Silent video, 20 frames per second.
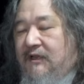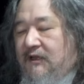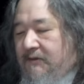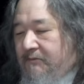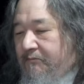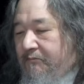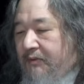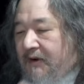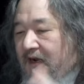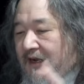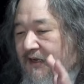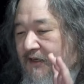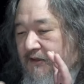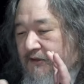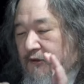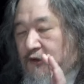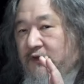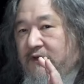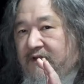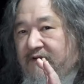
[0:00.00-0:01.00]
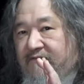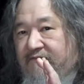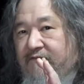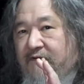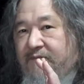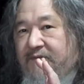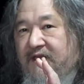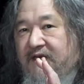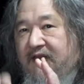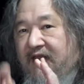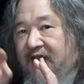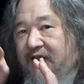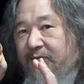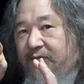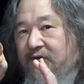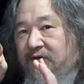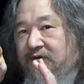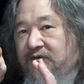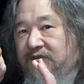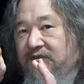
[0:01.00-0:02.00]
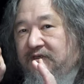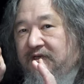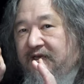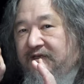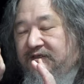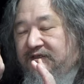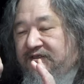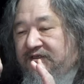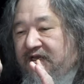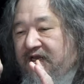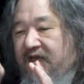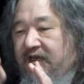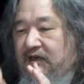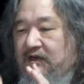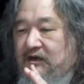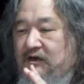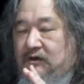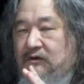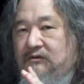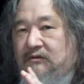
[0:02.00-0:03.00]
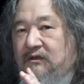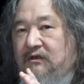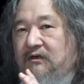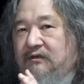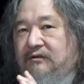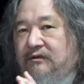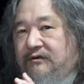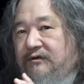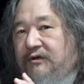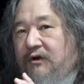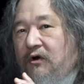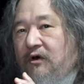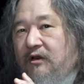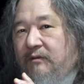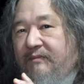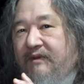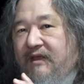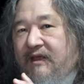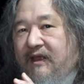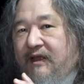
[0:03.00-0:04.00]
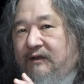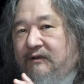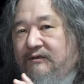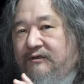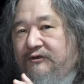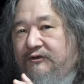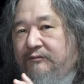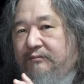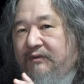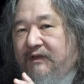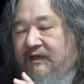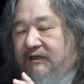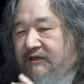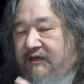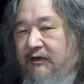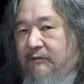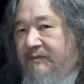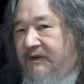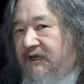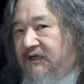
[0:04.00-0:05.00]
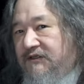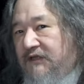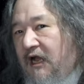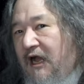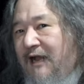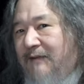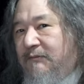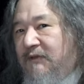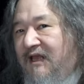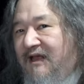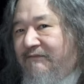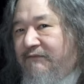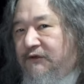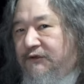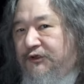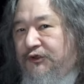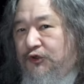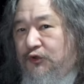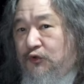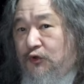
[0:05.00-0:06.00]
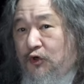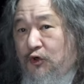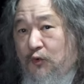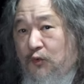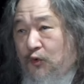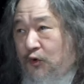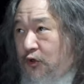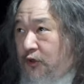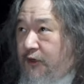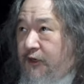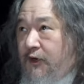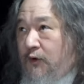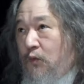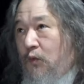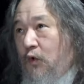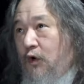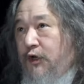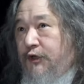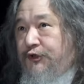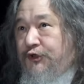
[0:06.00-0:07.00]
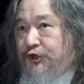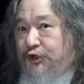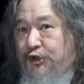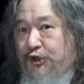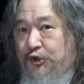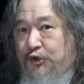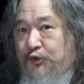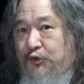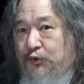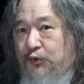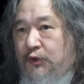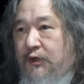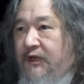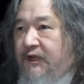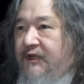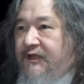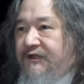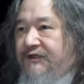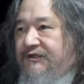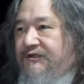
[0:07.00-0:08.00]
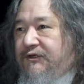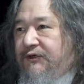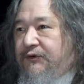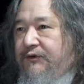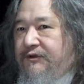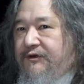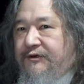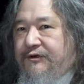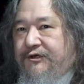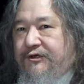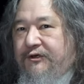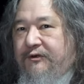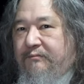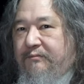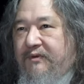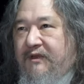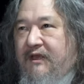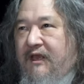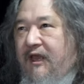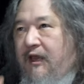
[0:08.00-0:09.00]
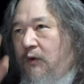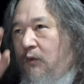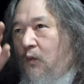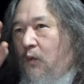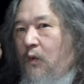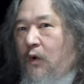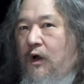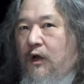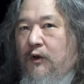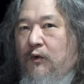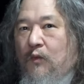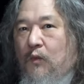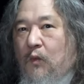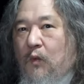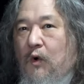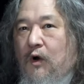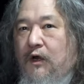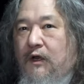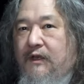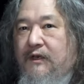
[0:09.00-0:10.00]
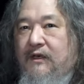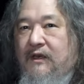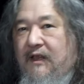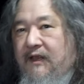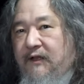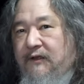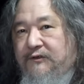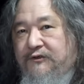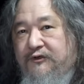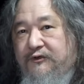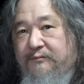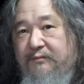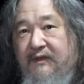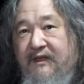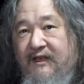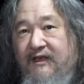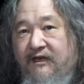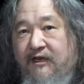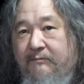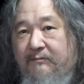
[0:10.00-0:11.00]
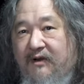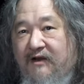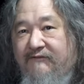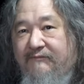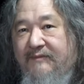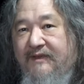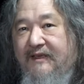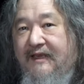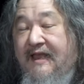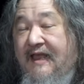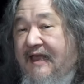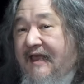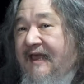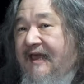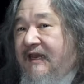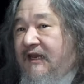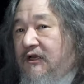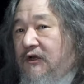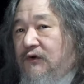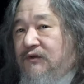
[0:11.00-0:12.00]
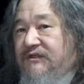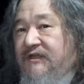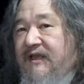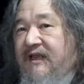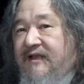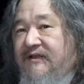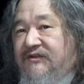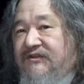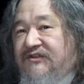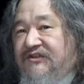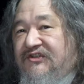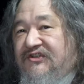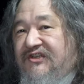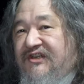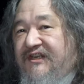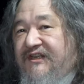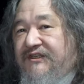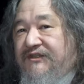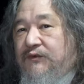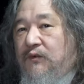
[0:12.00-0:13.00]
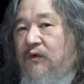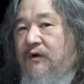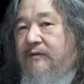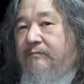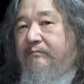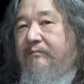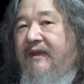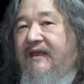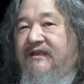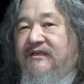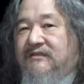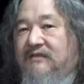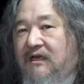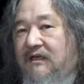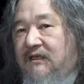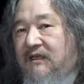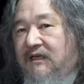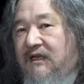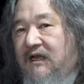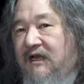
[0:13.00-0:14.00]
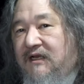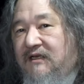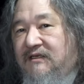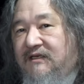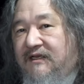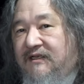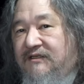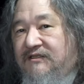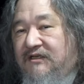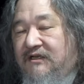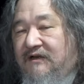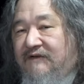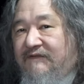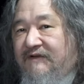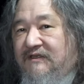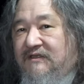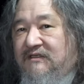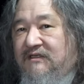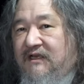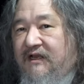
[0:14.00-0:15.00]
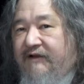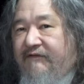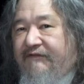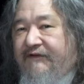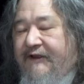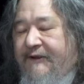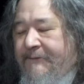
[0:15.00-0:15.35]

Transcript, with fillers: by looking from the neighbors and saying, oh, look, there ought to be a L2 plate there because I'm level two coordinate one, two. So there should be a one, one L2 plate above me. And it goes ahead and seeds one based on the contents of itself.